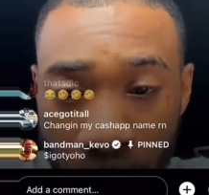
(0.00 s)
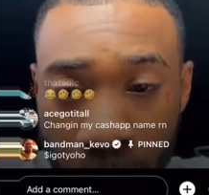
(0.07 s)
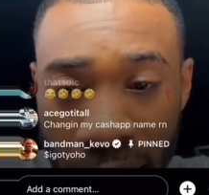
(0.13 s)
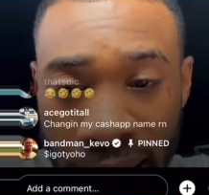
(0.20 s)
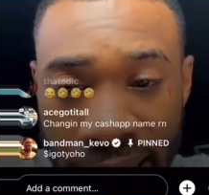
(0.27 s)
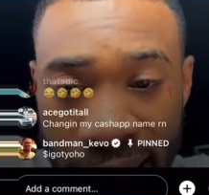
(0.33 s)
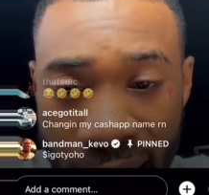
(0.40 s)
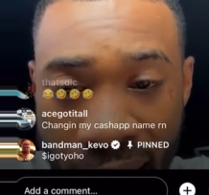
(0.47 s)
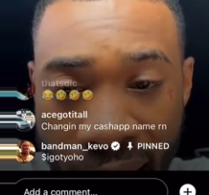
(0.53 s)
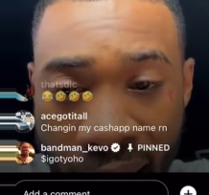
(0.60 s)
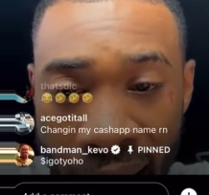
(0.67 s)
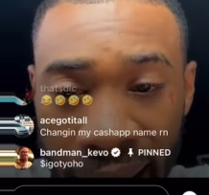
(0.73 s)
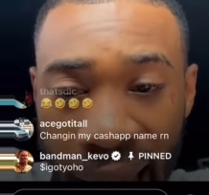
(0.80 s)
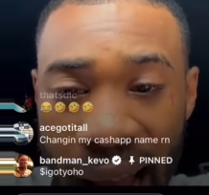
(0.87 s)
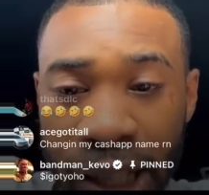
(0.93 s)
Money sign,
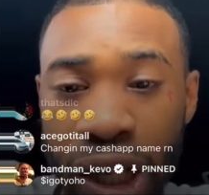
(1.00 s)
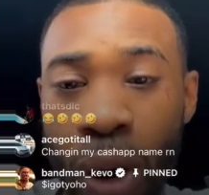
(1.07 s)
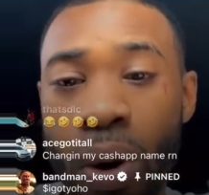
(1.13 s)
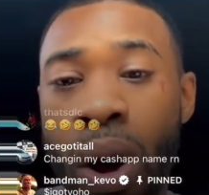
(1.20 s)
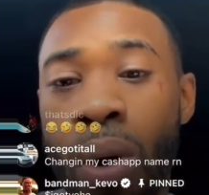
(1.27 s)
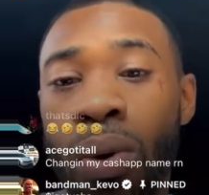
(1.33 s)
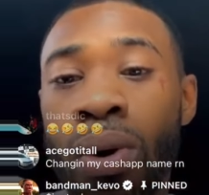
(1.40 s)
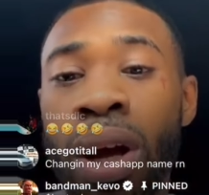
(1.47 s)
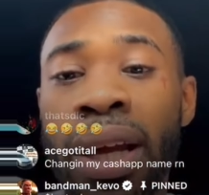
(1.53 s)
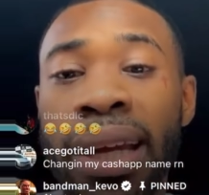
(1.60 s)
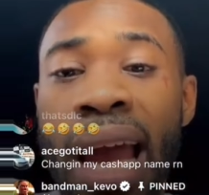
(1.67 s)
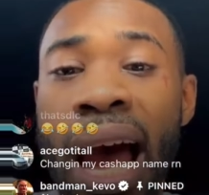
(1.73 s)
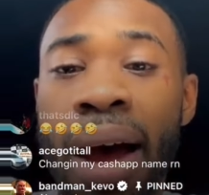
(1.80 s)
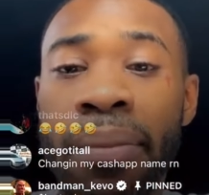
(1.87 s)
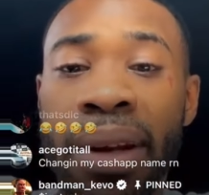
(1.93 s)
I got your hoe.
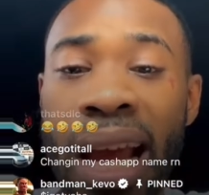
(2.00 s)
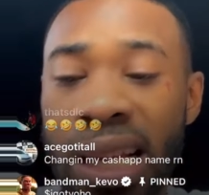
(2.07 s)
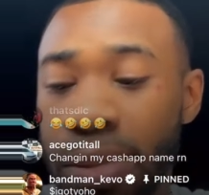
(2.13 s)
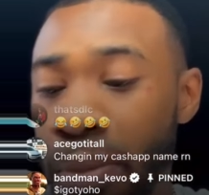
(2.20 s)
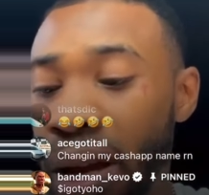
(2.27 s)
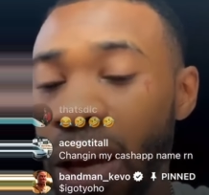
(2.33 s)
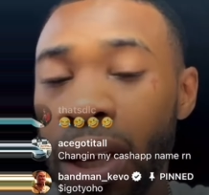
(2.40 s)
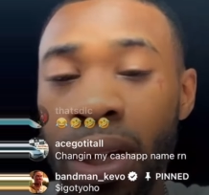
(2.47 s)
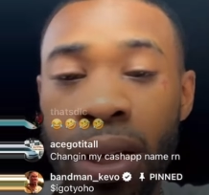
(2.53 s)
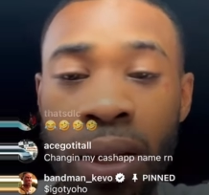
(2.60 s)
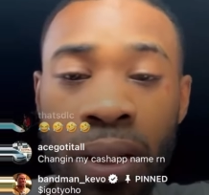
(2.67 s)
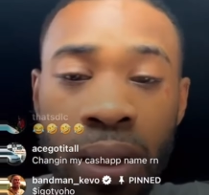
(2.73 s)
Yeah, that's me.